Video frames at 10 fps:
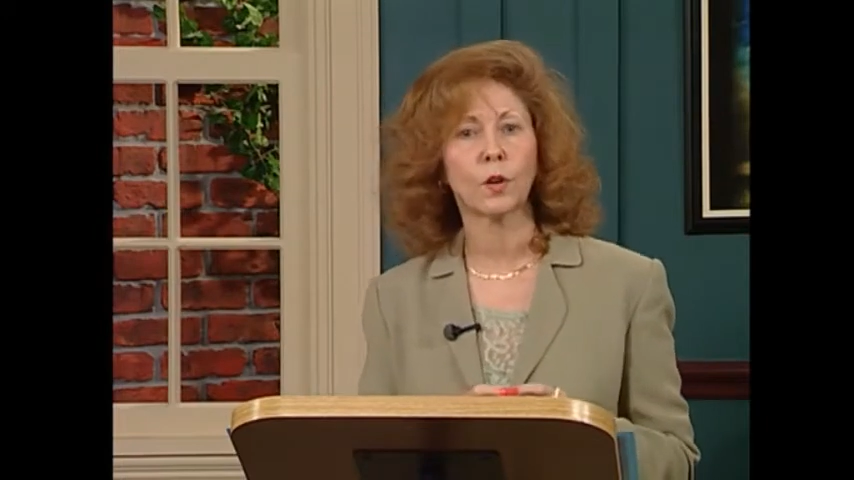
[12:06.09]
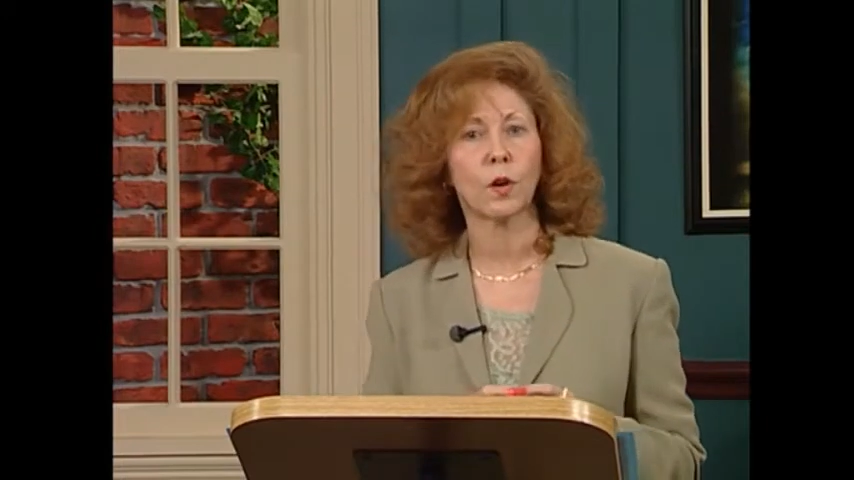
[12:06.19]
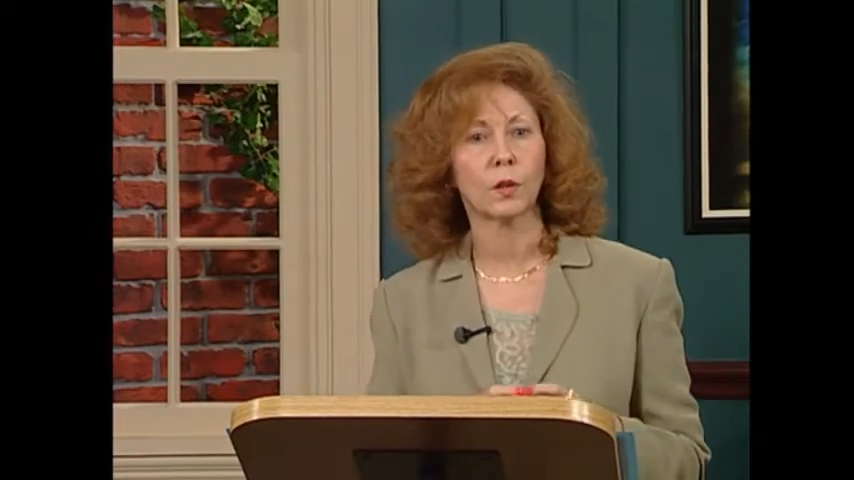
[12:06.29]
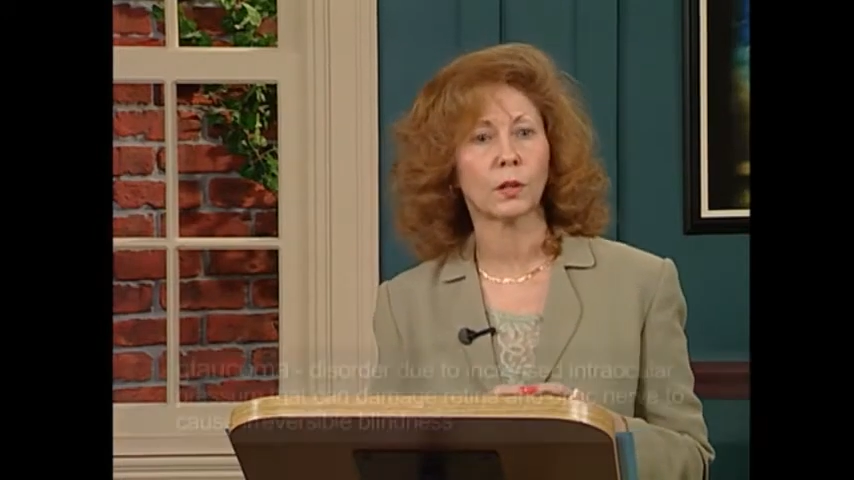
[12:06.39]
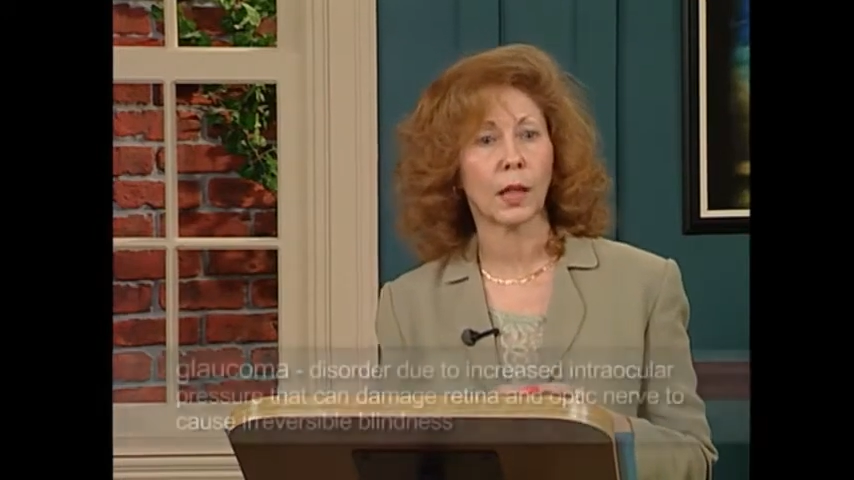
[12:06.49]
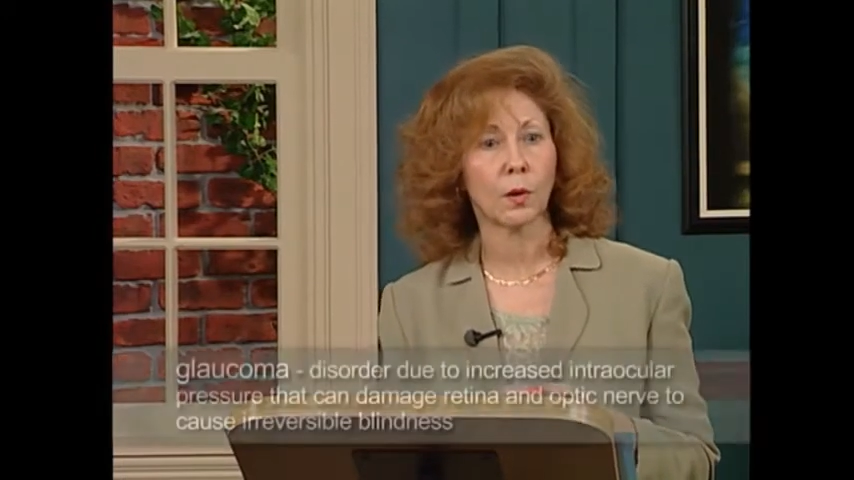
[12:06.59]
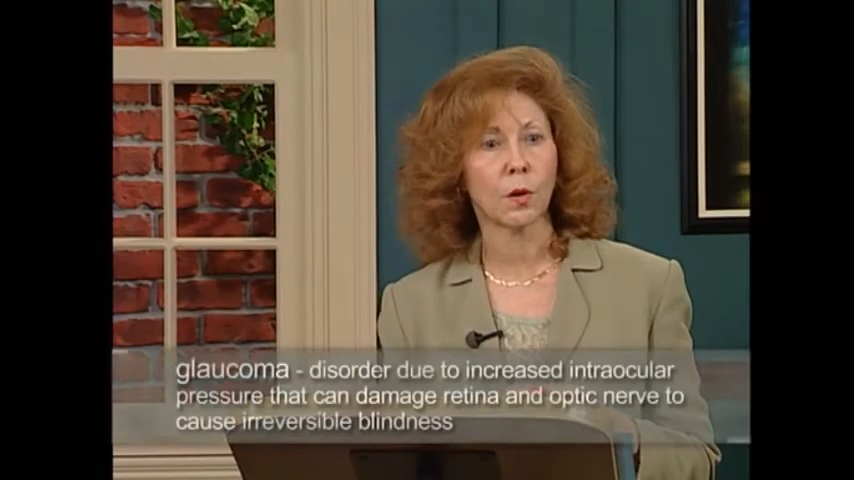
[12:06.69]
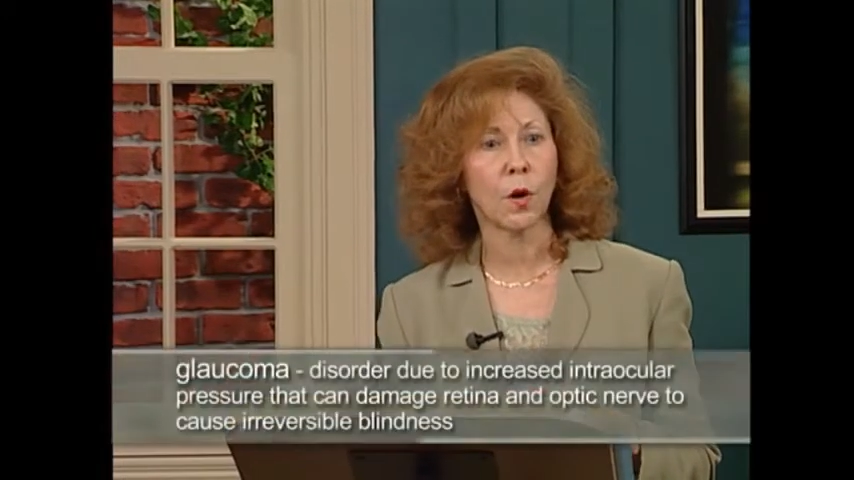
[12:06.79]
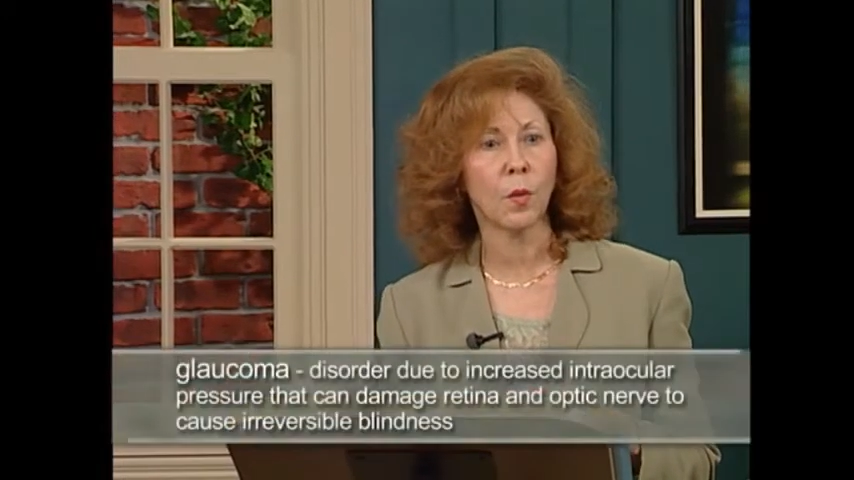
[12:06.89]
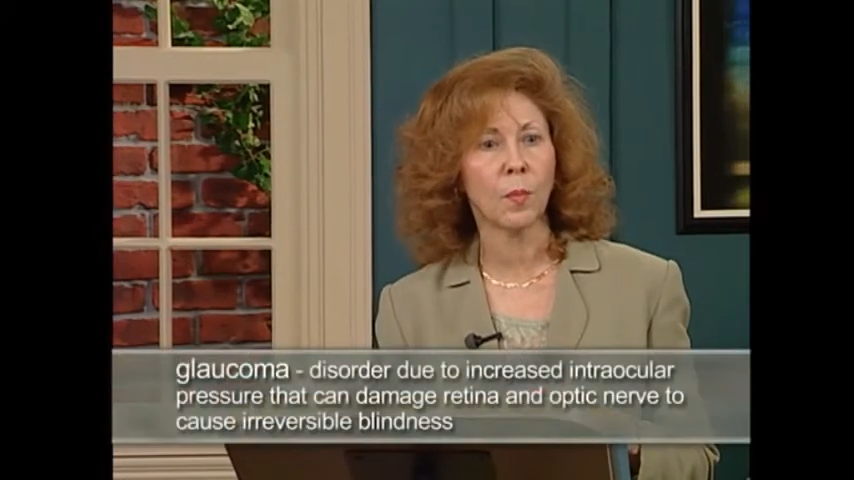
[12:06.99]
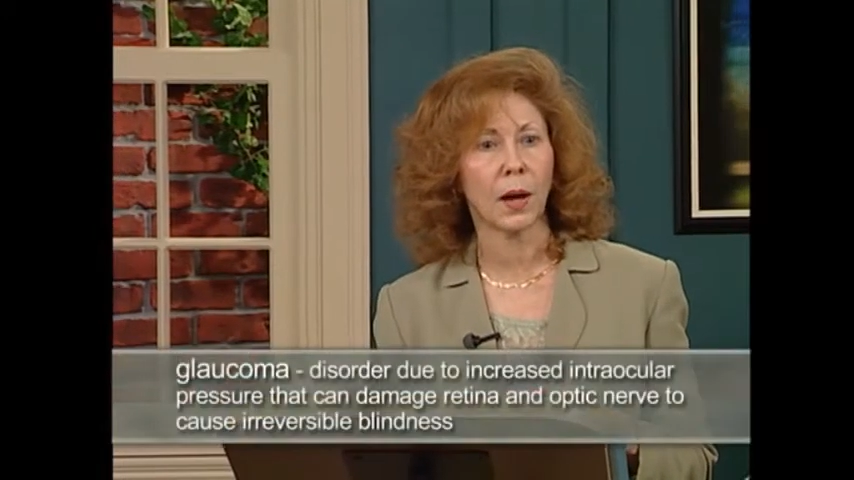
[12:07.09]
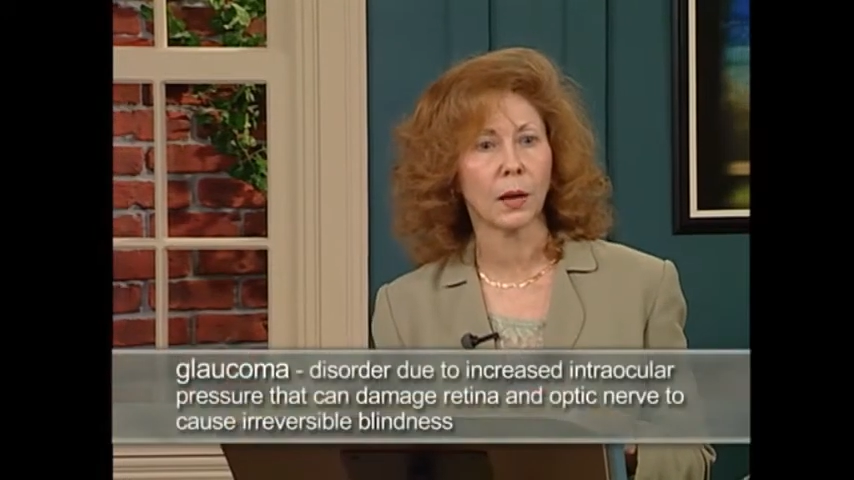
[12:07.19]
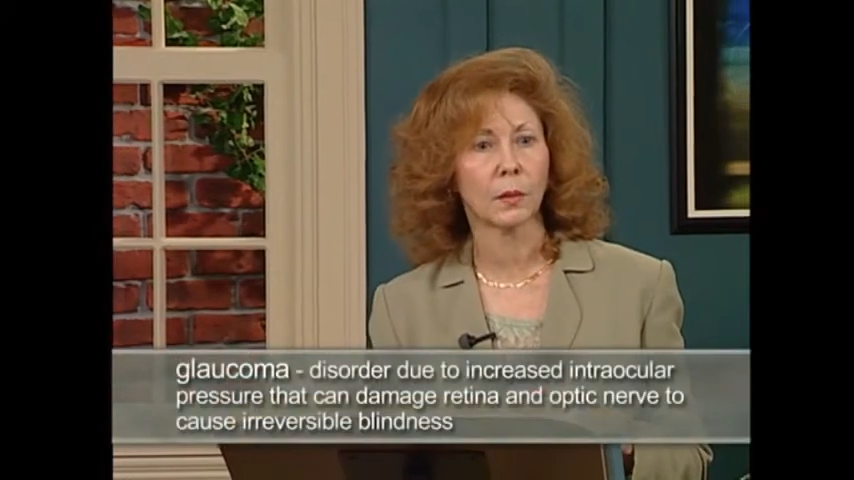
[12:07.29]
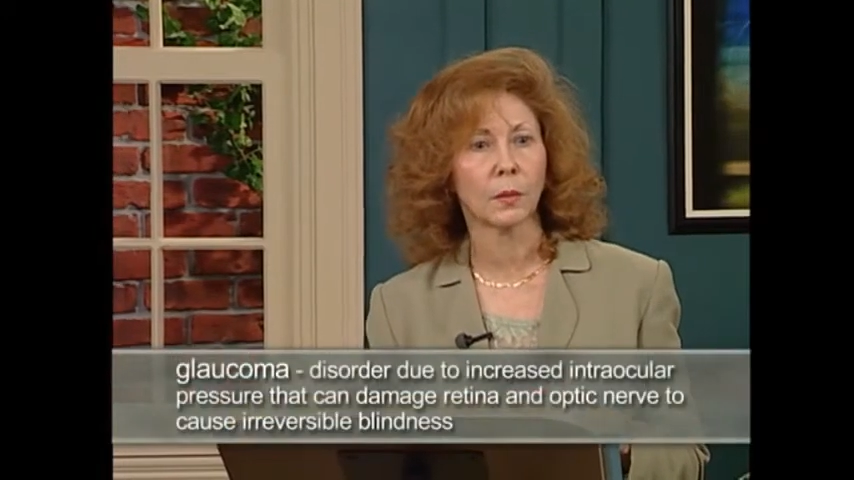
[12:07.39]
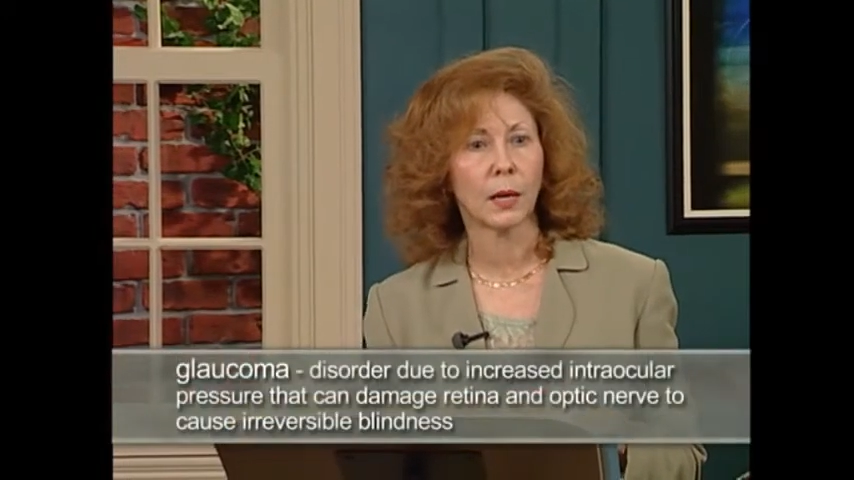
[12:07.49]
called glaucoma.